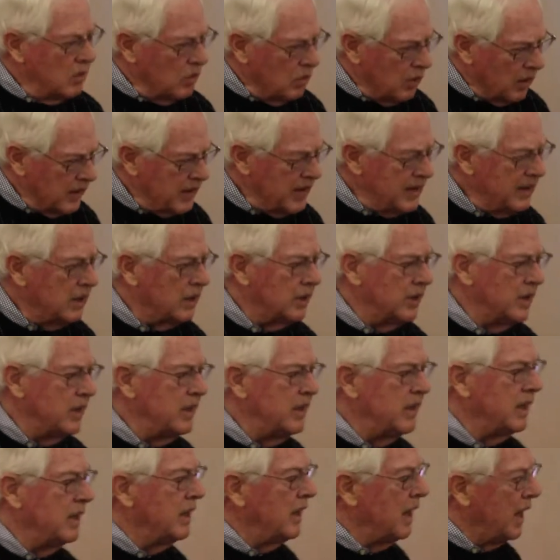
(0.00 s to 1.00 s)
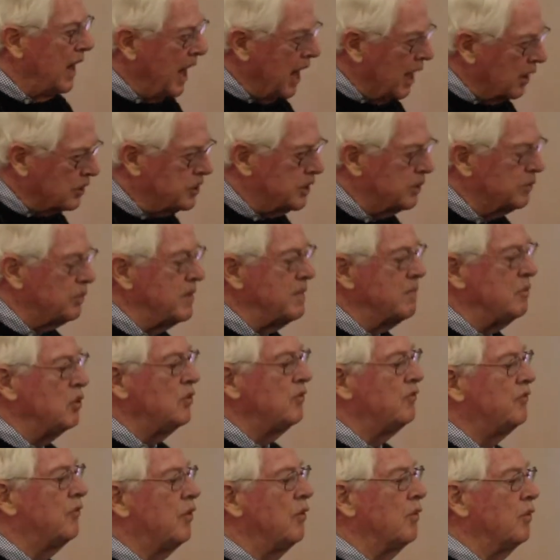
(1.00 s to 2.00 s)
What are they learning? How should we
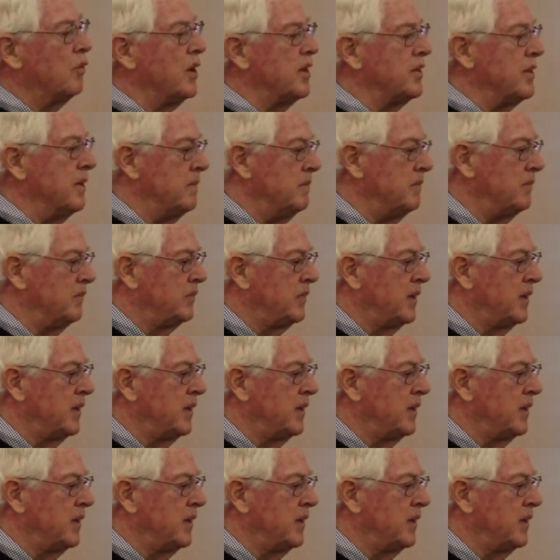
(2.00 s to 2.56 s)
move forward with them?